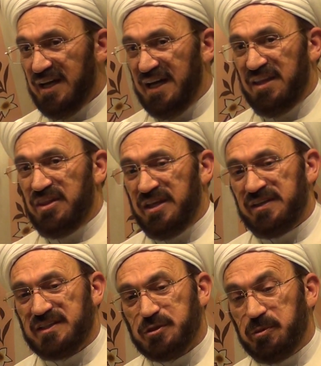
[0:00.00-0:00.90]
And
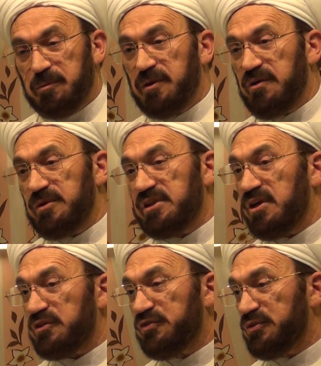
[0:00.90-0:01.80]
then these people
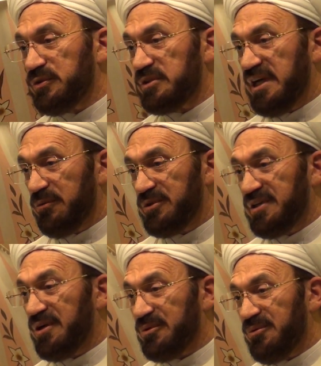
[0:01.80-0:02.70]
without food and
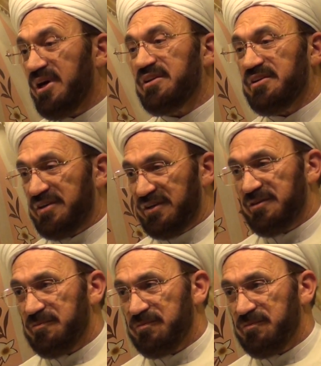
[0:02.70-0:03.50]
without water